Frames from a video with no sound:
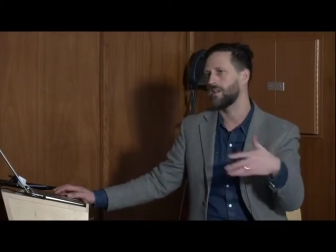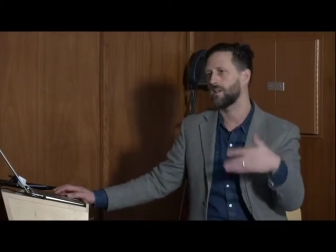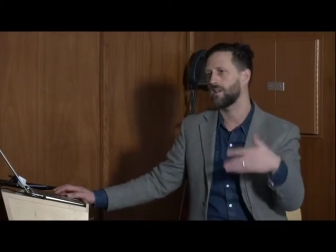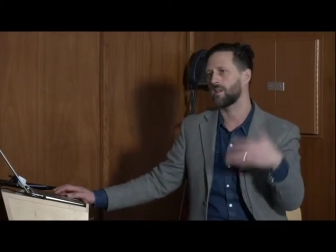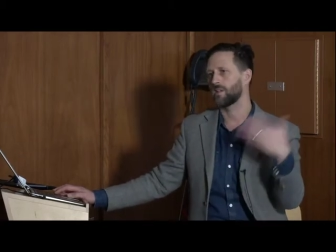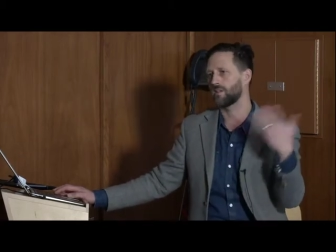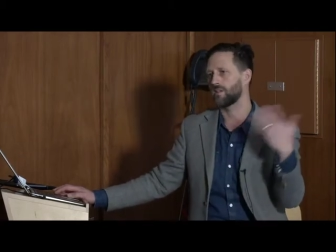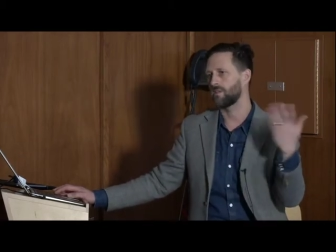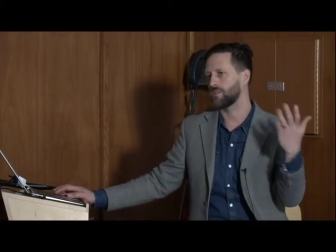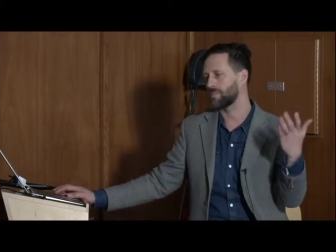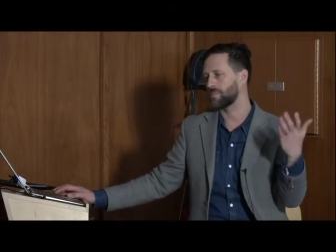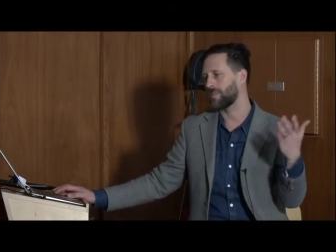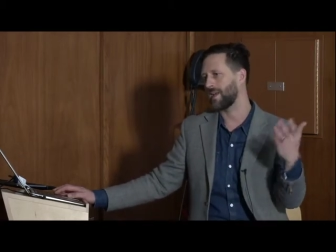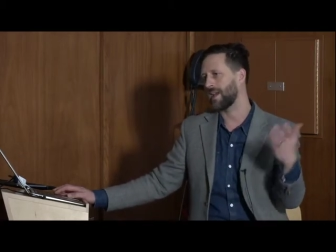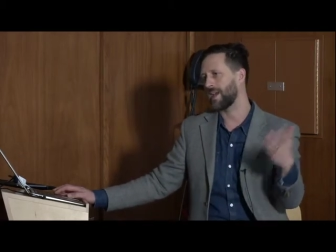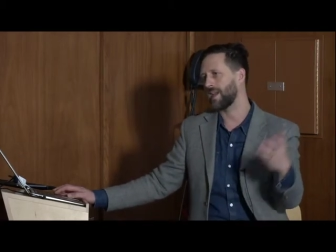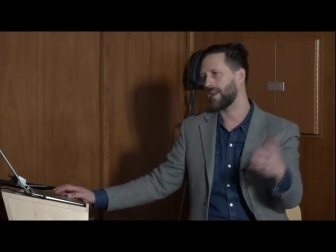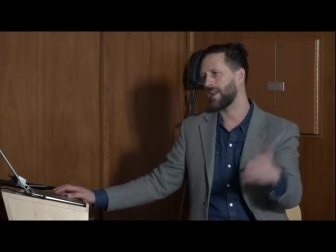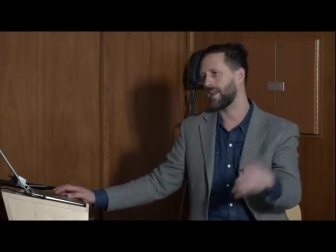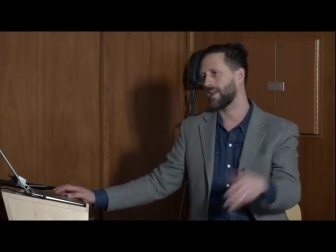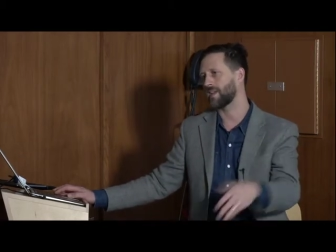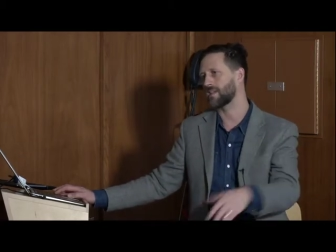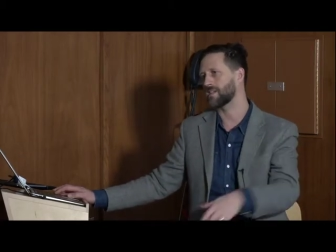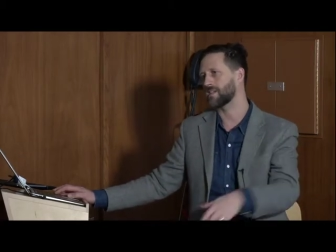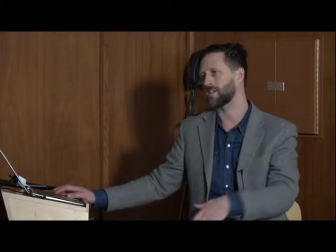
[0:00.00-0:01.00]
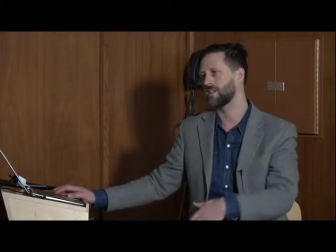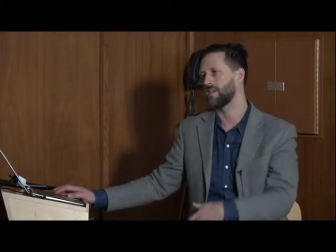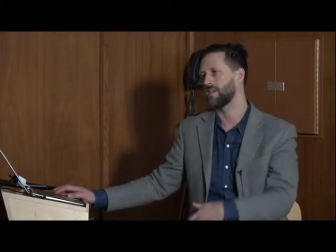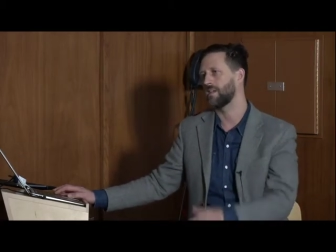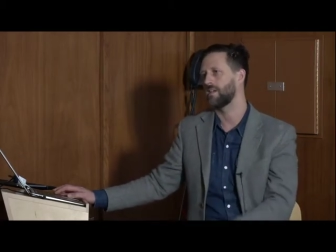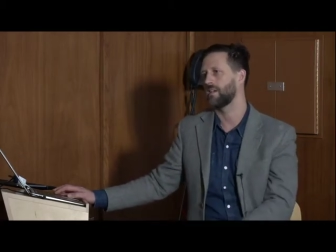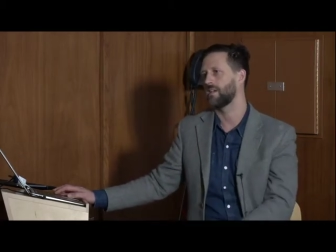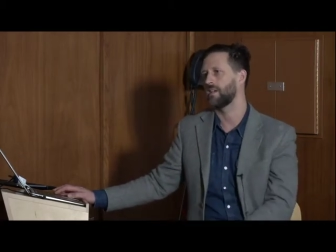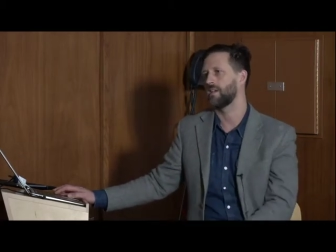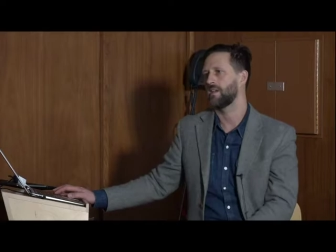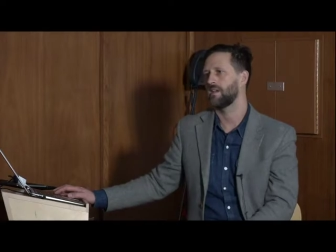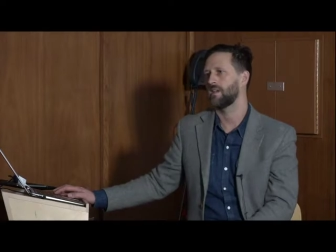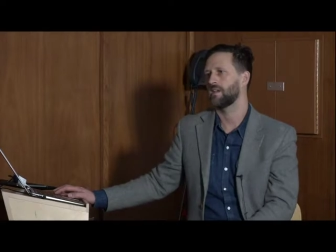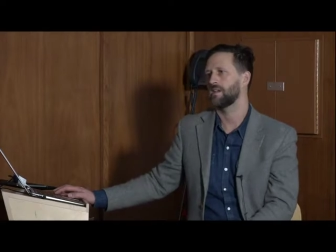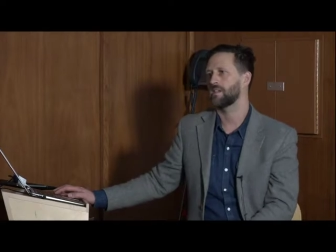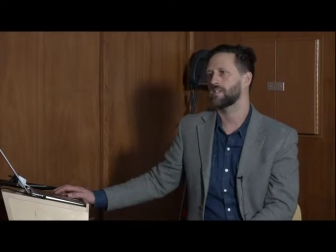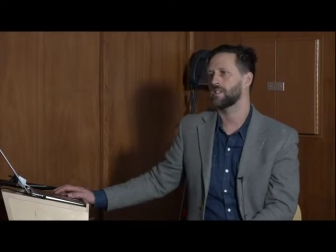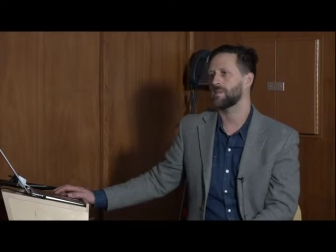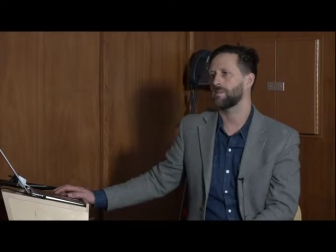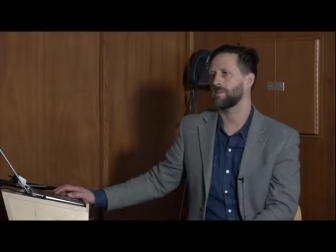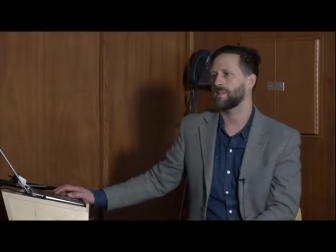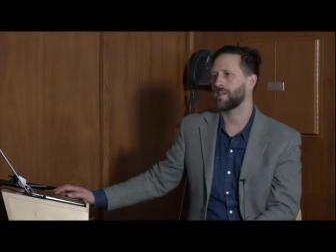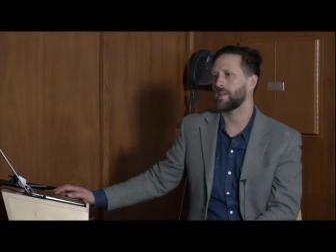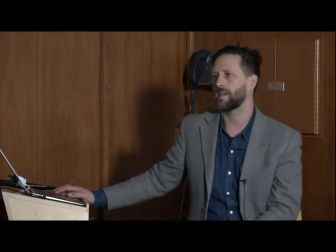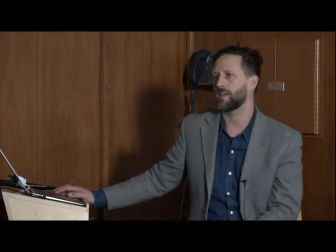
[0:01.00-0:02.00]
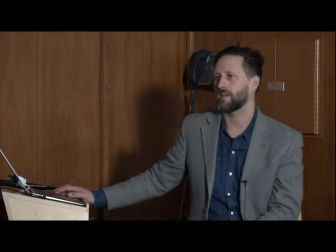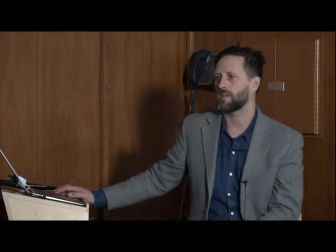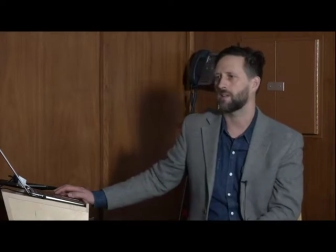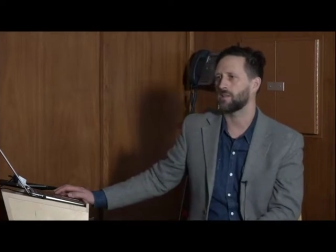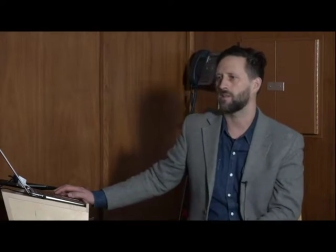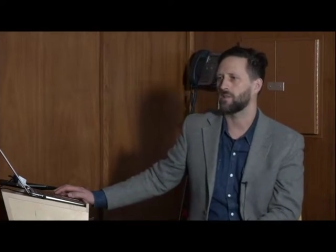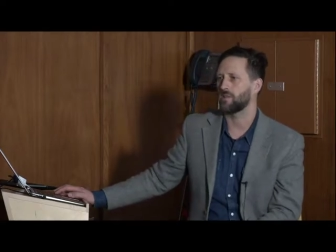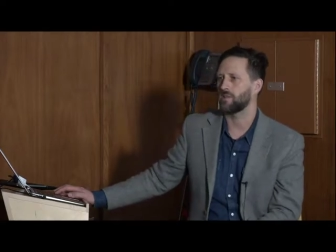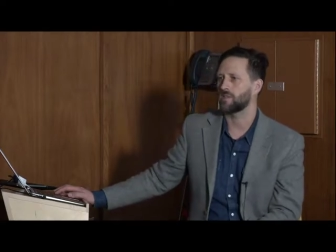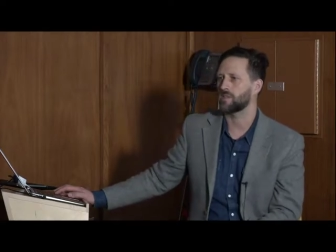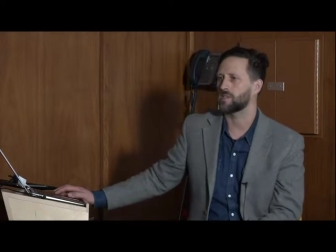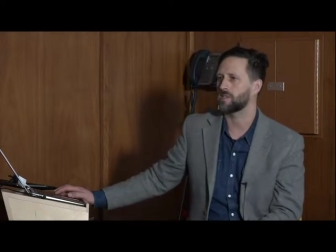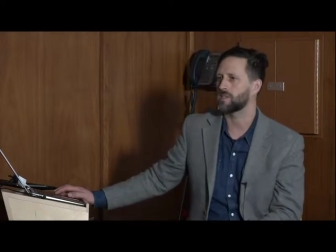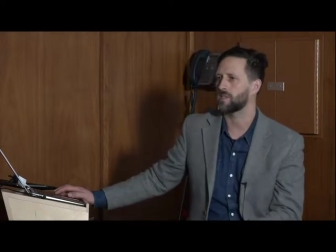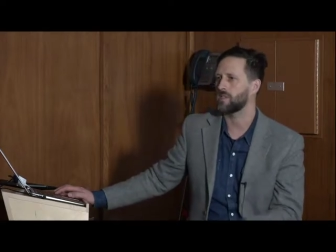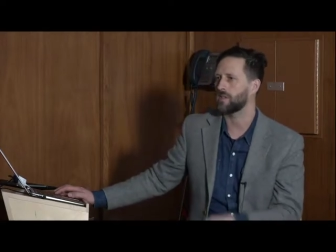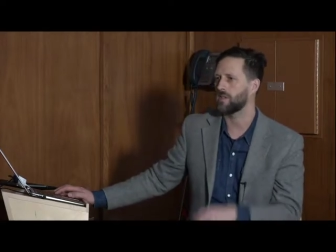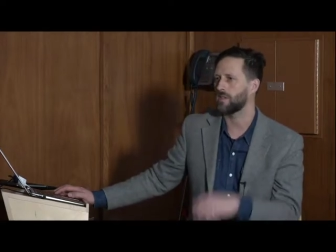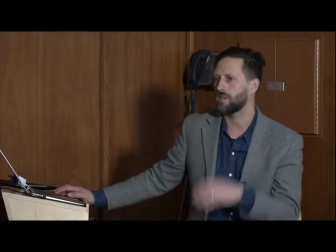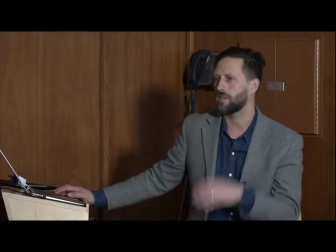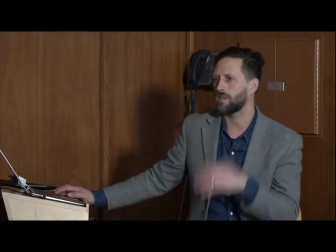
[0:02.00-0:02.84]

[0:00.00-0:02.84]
includes paintings, something that includes